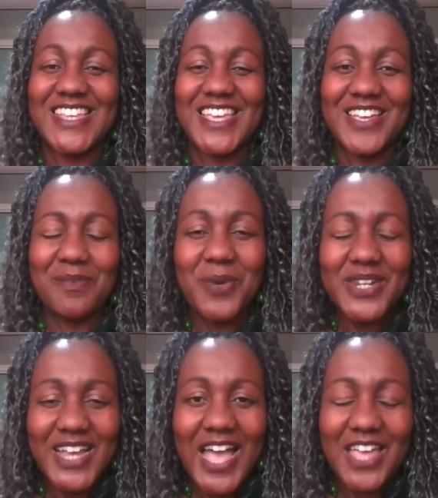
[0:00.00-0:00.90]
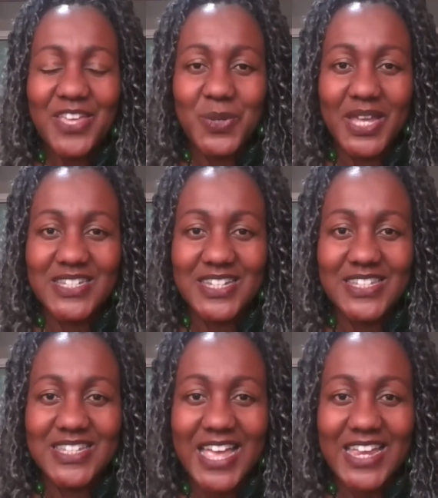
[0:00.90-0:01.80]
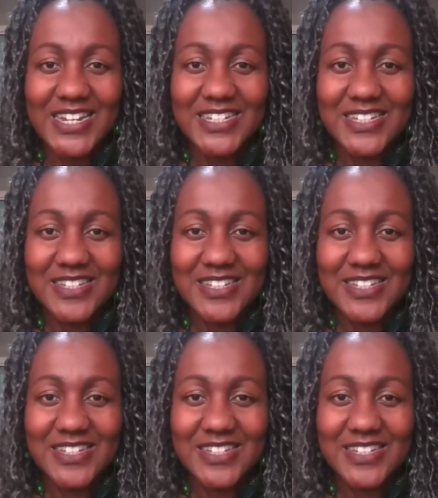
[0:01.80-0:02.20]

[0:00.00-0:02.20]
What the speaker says: saying. Monica, are you getting tired?